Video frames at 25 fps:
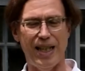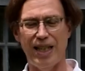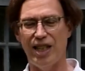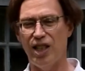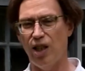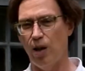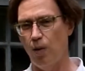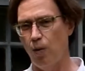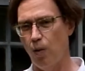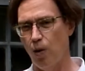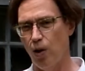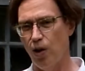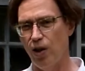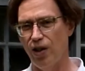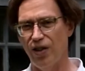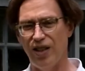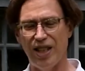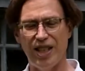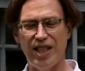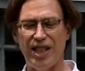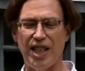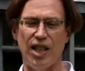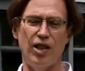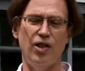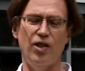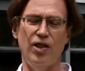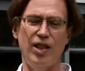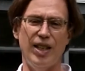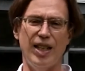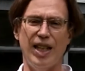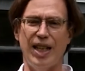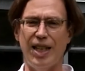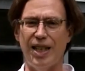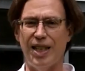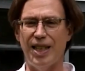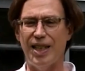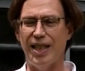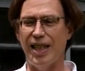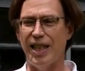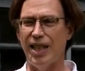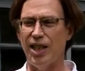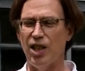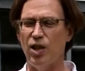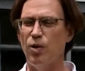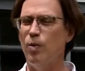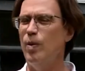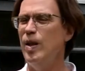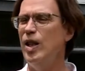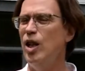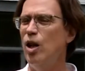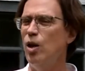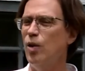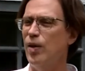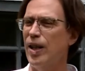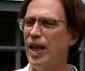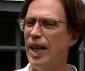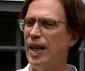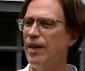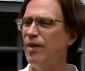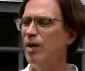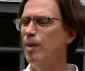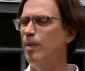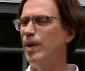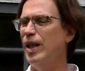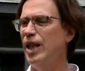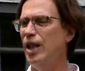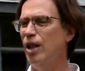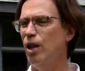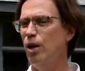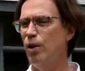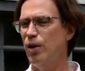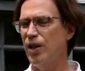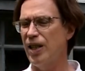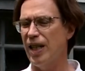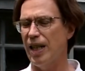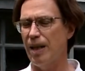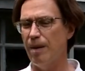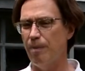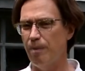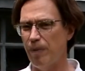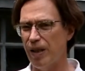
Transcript: as they were in the southern United States. We know that. Everybody knows that.